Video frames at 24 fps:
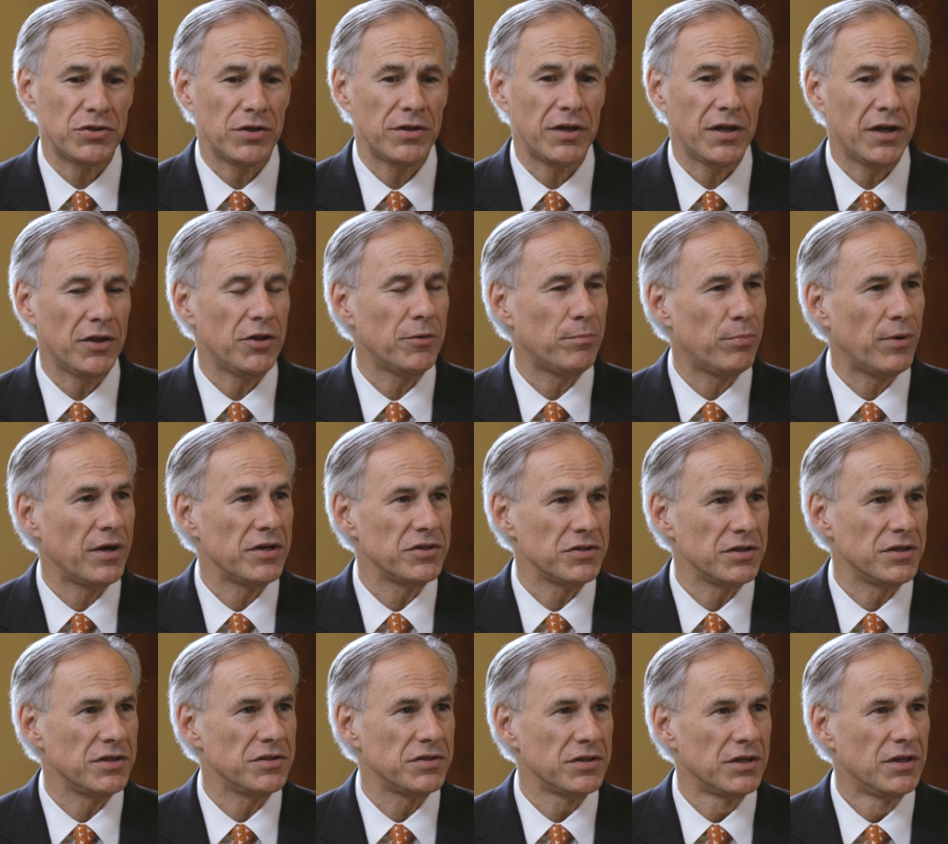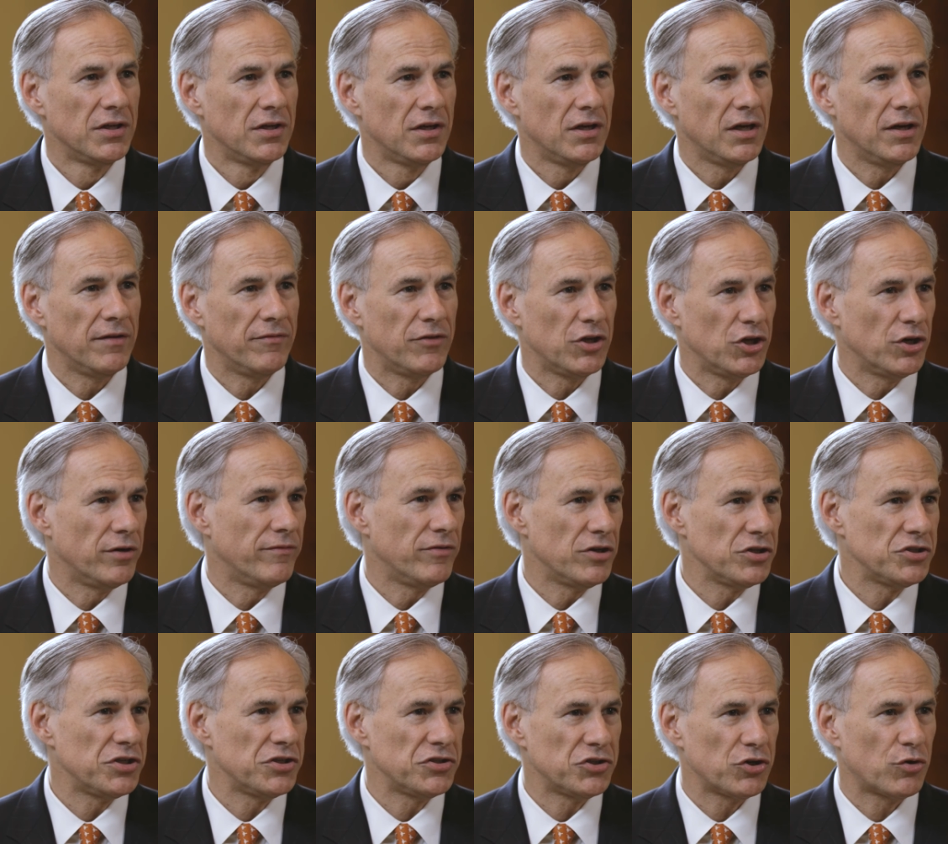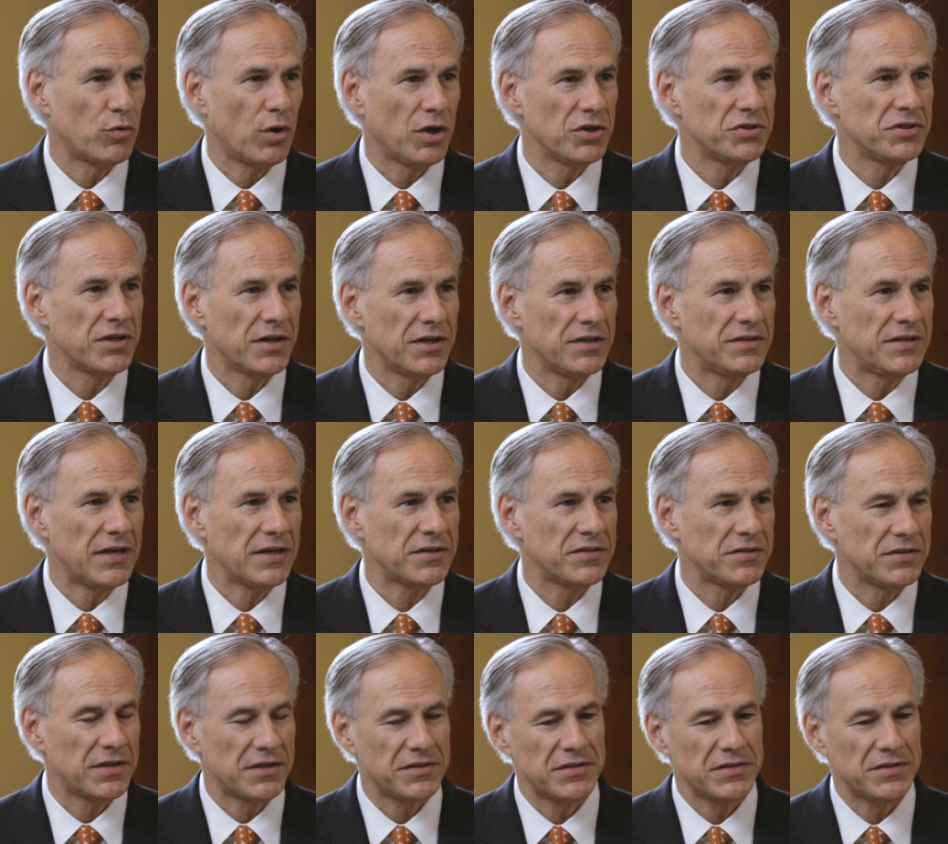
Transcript: to the other presidents of the universities across the state of Texas.